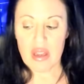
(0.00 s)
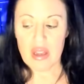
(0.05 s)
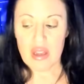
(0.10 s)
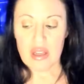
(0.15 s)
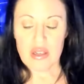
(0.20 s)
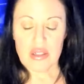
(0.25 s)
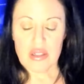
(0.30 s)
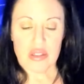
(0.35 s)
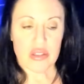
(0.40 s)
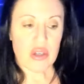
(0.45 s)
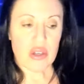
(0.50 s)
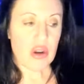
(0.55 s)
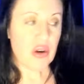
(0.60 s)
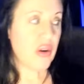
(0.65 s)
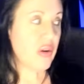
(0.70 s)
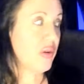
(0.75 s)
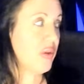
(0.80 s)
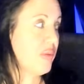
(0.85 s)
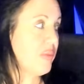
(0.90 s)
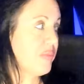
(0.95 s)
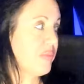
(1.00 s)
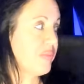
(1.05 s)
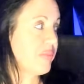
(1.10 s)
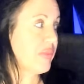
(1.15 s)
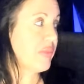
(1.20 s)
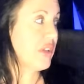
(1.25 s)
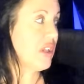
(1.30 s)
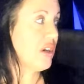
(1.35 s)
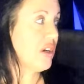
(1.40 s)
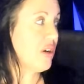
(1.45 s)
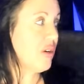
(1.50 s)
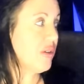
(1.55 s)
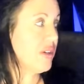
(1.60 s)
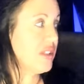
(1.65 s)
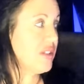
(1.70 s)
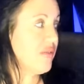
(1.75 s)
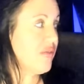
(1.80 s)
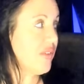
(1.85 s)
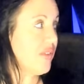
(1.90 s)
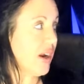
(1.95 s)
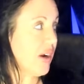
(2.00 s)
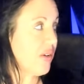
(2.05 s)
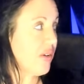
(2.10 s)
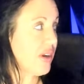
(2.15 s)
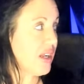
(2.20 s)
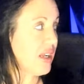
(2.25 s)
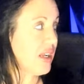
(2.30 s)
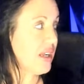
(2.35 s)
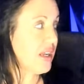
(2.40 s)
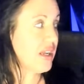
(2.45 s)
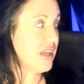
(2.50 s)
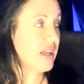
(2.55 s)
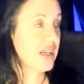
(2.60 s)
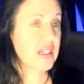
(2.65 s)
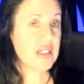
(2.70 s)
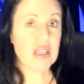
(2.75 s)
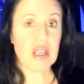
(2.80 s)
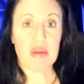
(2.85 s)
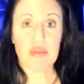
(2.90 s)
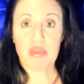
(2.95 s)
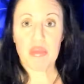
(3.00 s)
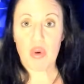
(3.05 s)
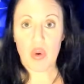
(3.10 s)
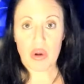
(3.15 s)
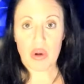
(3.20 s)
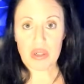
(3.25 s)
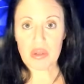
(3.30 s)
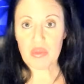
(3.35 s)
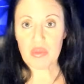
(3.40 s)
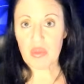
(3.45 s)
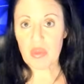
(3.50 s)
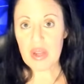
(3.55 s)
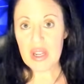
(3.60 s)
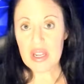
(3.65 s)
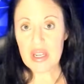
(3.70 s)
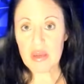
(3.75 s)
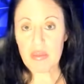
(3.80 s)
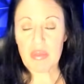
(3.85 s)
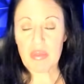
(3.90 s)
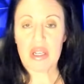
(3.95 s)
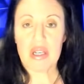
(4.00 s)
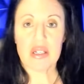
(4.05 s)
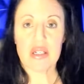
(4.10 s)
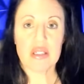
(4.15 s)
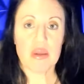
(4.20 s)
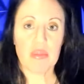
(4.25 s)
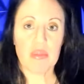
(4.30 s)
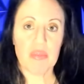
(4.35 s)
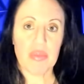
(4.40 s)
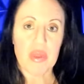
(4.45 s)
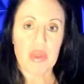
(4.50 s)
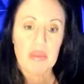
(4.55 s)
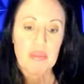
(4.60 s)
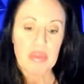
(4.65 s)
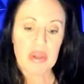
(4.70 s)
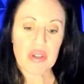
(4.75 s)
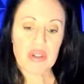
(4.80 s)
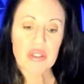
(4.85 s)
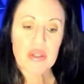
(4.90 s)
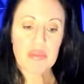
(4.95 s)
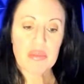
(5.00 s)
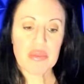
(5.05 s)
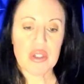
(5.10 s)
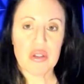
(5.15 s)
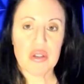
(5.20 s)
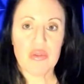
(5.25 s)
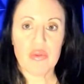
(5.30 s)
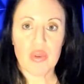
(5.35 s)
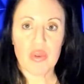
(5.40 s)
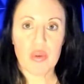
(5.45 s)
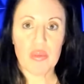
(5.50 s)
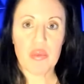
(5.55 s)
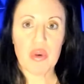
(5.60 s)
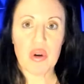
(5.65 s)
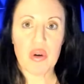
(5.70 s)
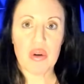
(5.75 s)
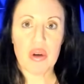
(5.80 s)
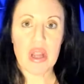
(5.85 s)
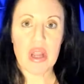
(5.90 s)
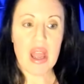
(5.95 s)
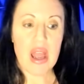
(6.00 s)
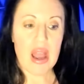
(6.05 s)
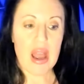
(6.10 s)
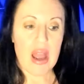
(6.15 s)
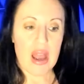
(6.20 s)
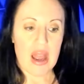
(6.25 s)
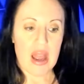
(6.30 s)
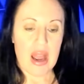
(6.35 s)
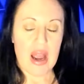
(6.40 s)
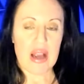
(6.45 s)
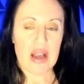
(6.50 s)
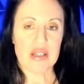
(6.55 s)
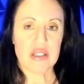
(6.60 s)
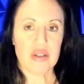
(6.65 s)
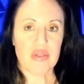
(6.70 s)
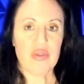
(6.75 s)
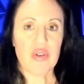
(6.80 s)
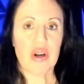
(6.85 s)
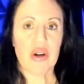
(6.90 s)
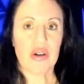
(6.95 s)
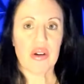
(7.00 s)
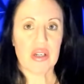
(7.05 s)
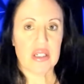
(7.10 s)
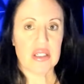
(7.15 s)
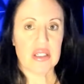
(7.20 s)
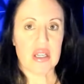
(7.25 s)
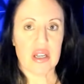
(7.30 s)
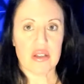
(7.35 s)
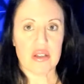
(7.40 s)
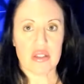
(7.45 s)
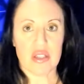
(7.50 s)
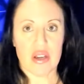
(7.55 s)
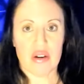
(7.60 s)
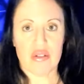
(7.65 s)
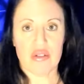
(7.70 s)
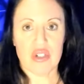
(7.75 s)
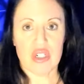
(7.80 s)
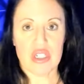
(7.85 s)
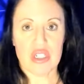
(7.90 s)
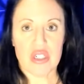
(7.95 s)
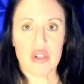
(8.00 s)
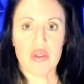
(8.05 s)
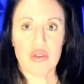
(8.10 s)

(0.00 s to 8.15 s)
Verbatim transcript: So, you know, it's a very important week because of the buildup to the full moon. Has a very intense energy too.